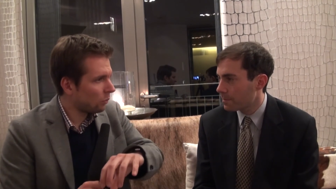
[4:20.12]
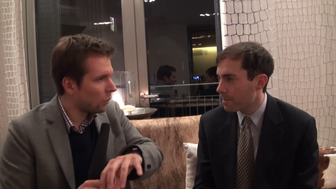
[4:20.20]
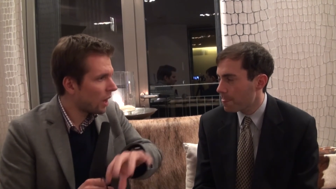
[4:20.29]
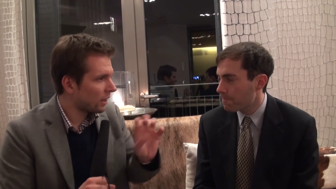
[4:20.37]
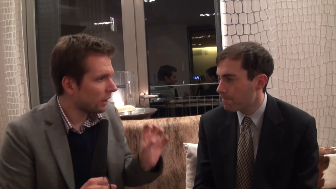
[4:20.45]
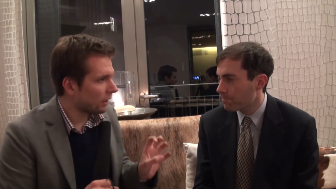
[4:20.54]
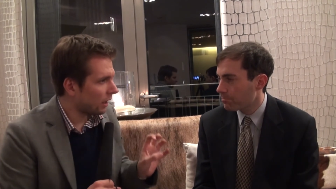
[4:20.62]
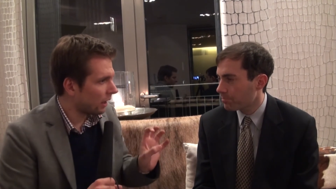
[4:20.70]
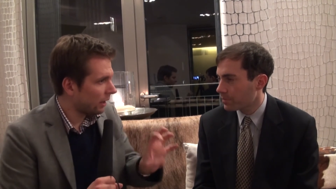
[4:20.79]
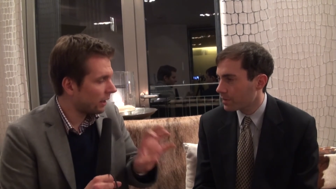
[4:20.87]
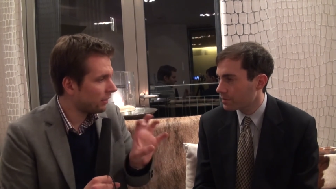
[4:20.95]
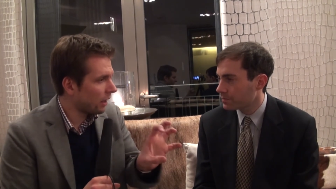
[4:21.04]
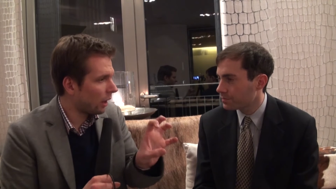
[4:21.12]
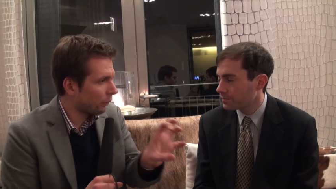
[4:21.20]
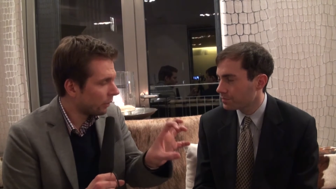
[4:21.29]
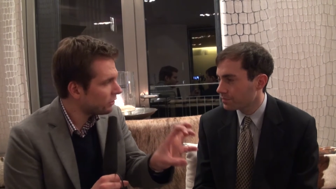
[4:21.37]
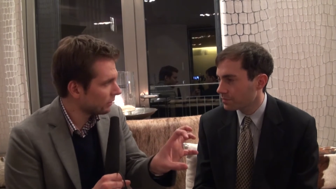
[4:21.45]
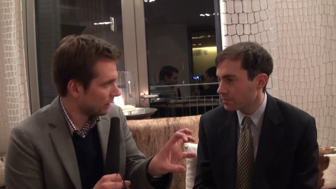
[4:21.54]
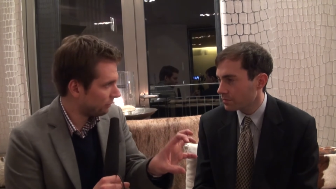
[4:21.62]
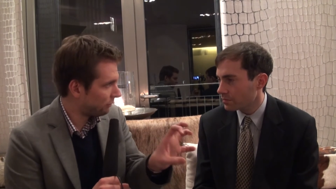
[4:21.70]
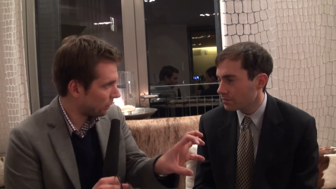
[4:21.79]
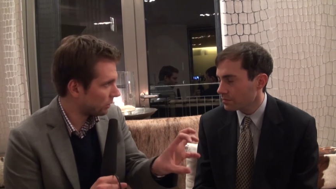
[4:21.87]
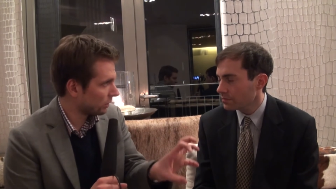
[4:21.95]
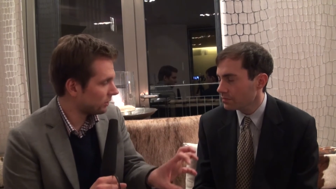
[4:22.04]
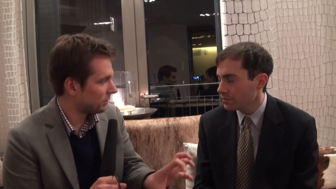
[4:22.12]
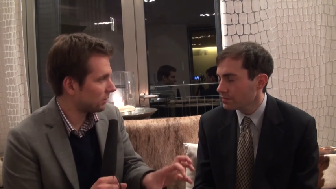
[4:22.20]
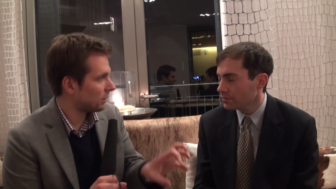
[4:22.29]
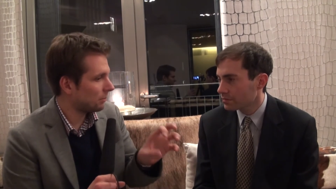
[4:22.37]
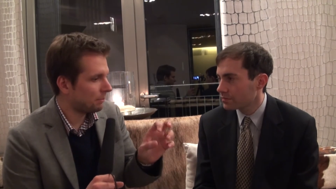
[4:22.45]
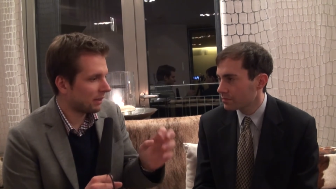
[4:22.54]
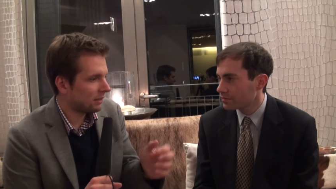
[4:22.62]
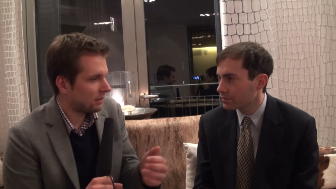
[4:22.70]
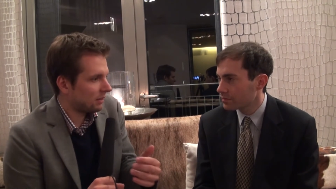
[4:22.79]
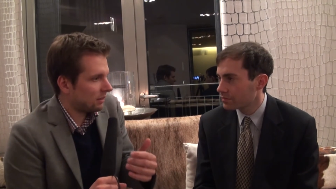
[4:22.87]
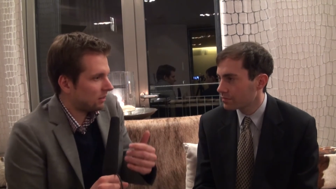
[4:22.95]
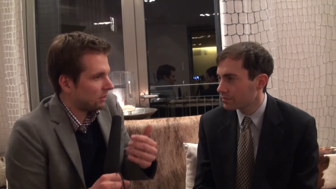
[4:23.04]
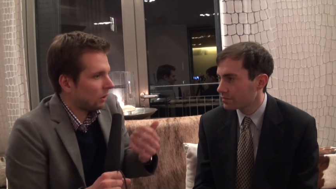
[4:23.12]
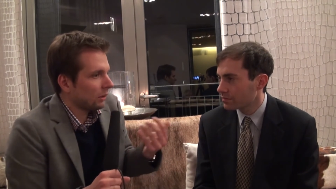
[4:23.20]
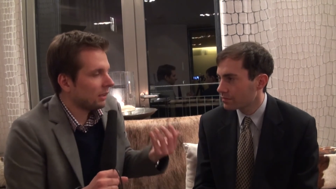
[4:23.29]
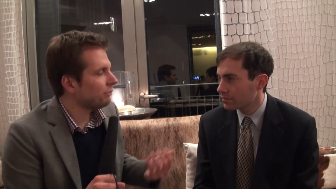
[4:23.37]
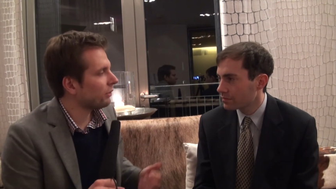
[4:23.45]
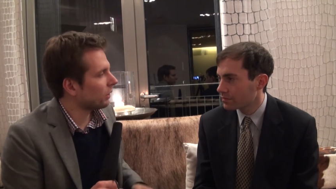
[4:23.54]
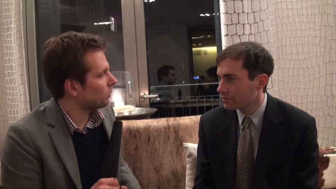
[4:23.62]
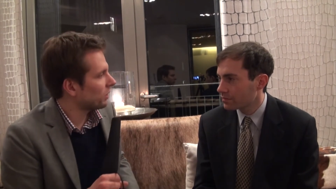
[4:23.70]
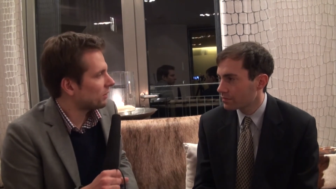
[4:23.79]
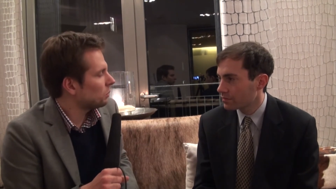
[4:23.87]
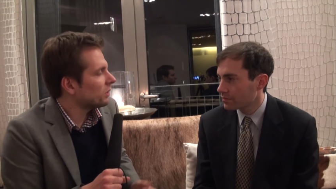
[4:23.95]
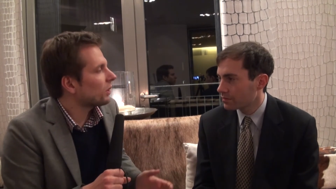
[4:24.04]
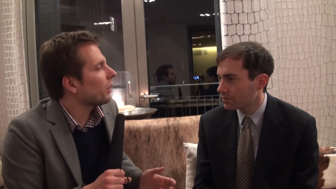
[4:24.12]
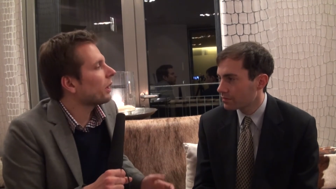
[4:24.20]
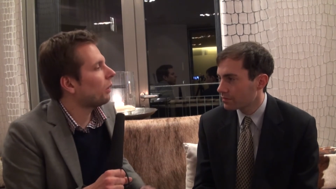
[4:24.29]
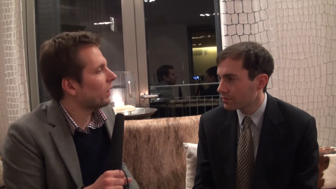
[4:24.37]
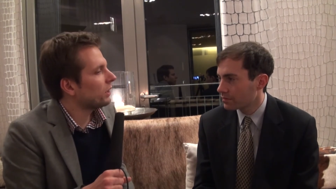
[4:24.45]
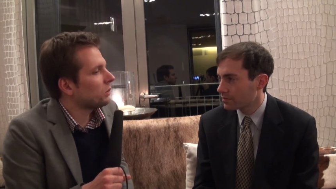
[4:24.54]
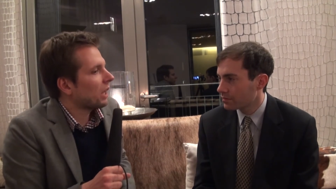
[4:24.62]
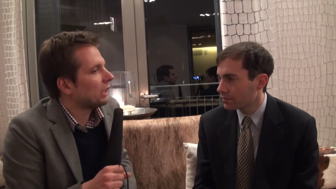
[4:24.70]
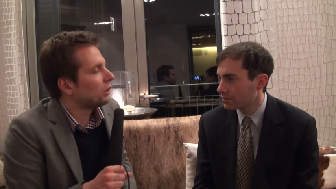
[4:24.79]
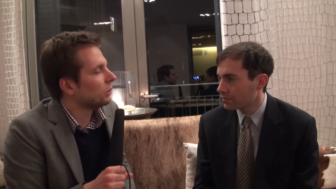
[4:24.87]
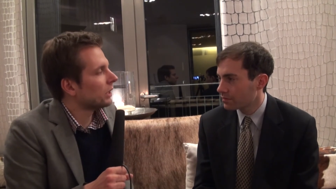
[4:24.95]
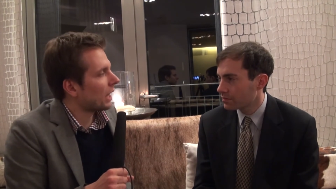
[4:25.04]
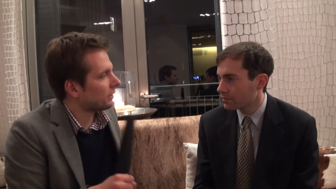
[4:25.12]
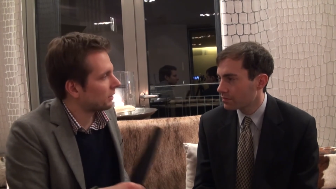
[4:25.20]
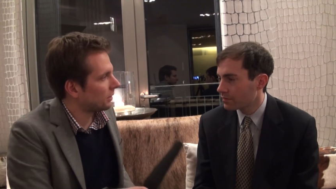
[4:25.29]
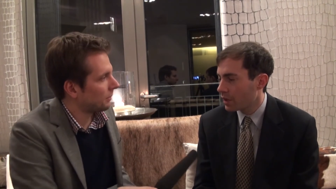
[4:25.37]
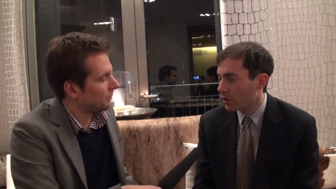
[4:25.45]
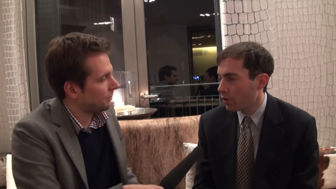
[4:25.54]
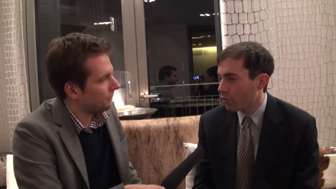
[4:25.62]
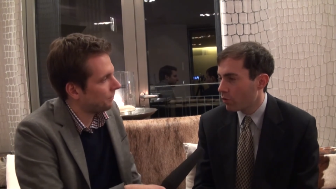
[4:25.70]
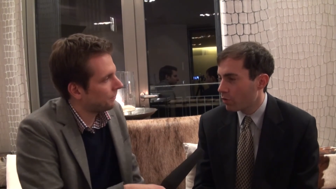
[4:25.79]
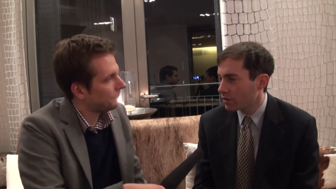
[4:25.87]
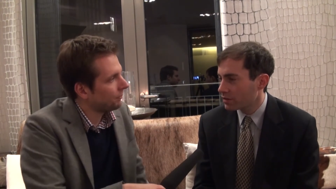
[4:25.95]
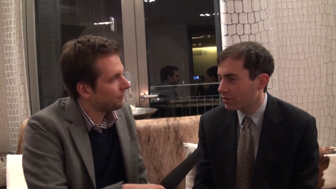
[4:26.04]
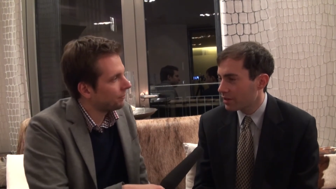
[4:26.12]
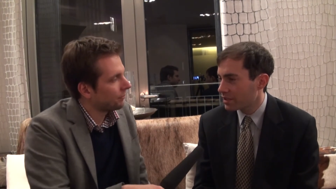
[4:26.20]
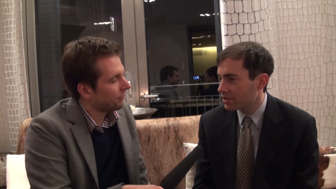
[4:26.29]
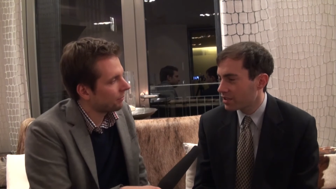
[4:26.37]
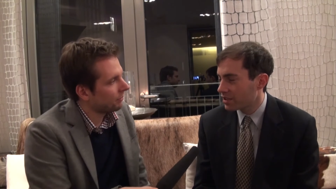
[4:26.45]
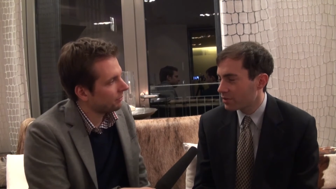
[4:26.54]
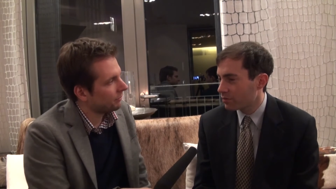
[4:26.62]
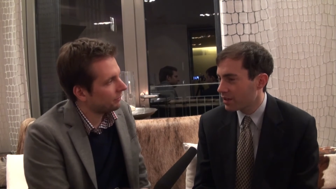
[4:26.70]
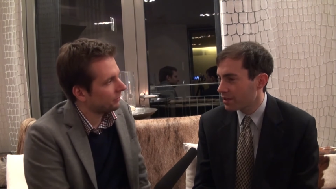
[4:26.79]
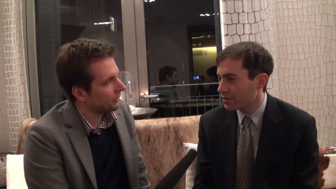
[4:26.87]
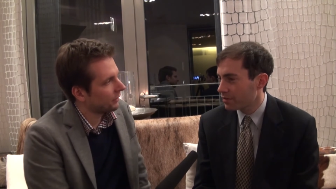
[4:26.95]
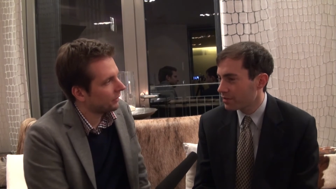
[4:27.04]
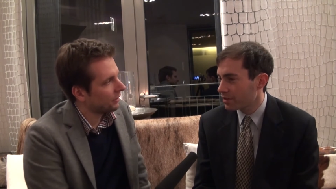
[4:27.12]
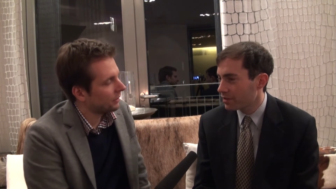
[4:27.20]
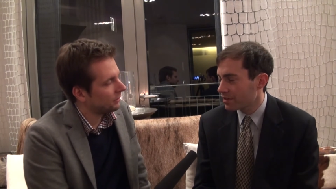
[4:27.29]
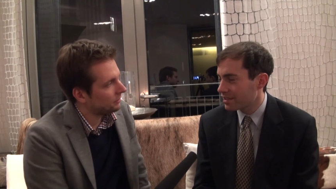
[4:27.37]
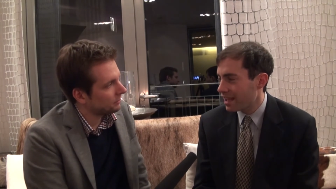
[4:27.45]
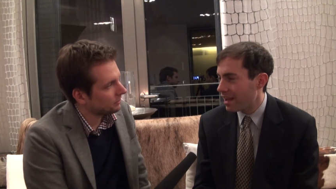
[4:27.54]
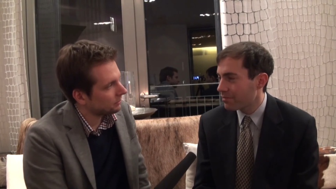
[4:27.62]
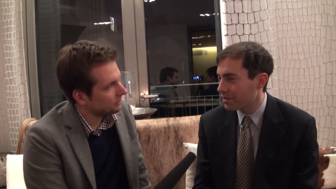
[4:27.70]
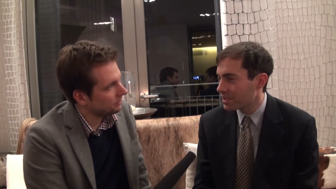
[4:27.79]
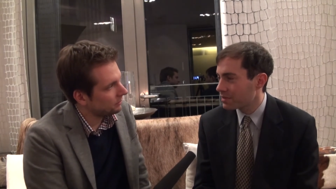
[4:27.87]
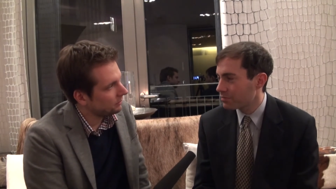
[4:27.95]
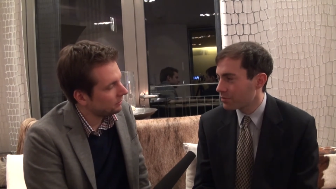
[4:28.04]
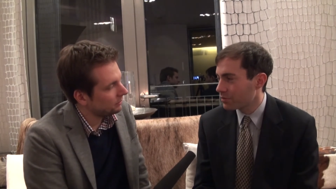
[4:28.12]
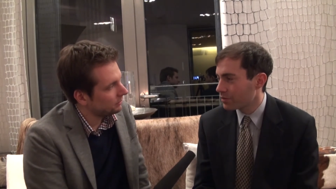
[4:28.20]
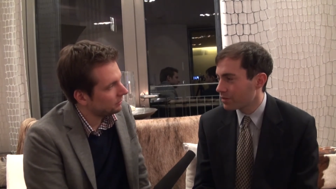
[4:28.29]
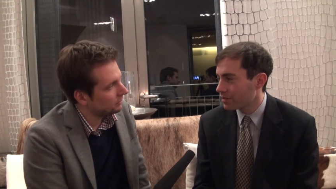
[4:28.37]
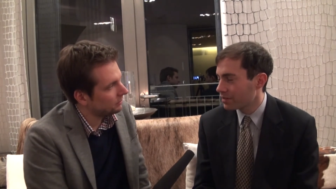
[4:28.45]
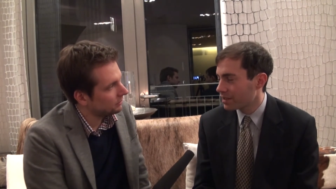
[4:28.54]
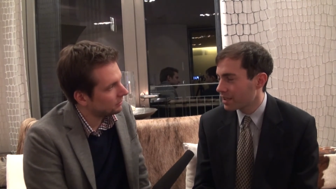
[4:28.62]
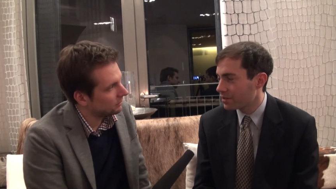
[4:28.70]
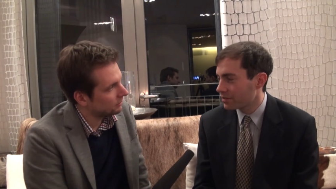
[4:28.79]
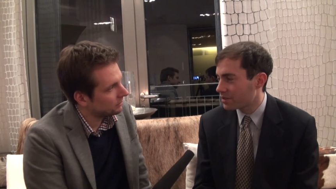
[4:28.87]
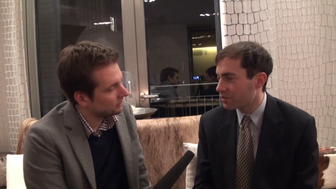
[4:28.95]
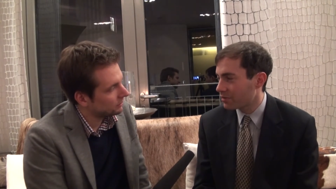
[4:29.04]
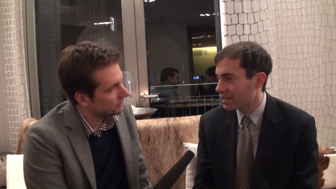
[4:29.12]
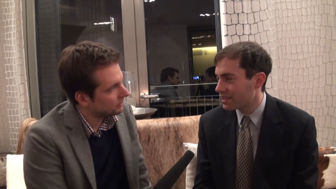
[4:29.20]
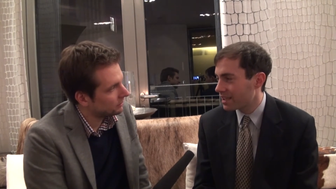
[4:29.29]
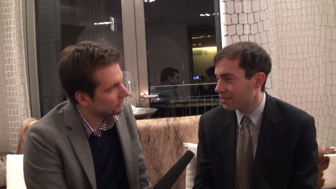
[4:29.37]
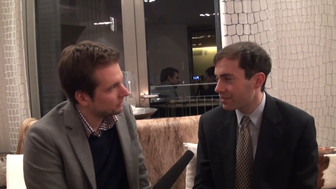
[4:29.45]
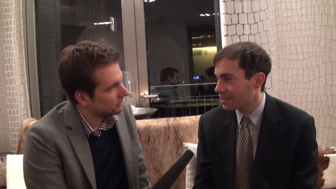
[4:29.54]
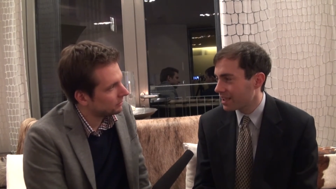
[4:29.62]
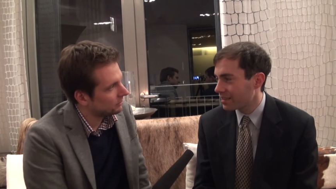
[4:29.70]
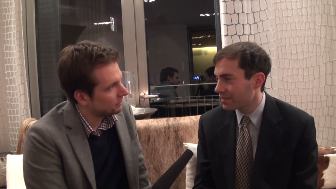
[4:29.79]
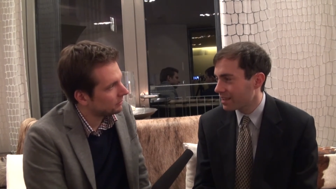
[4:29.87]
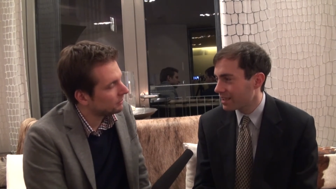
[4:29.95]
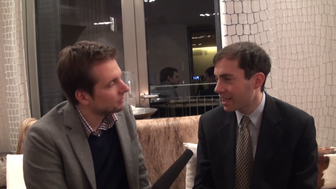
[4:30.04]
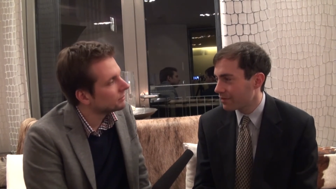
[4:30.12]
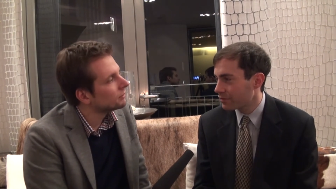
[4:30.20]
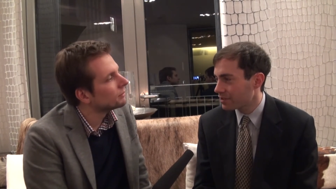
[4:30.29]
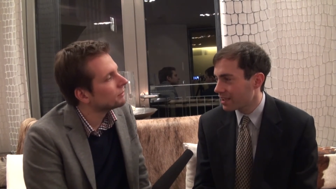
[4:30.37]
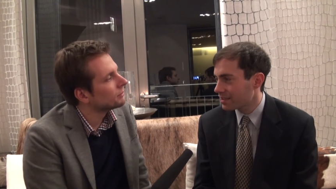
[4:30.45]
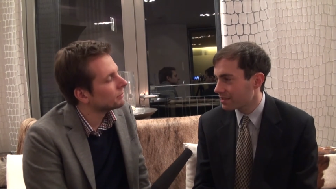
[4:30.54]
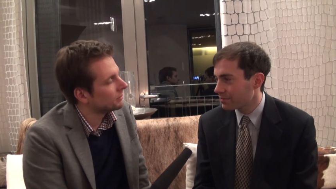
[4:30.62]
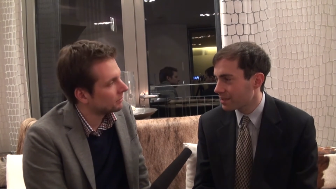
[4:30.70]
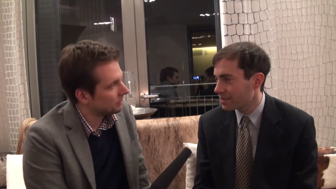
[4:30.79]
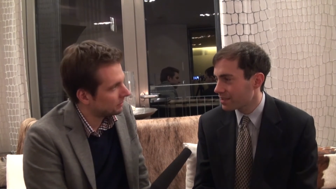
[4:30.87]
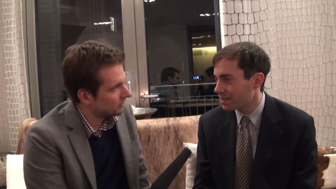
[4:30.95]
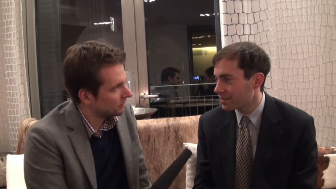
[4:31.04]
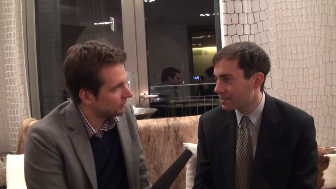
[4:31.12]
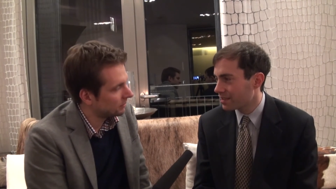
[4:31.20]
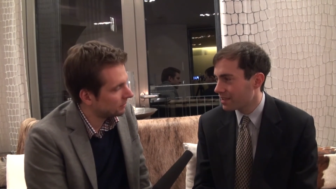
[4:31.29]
Speaker 1: were not in their original focus, but totally different? What's what's going on? Why do they do that?
Speaker 2: Well, one question is whether there is that much more they could squeeze out of the online advertising business.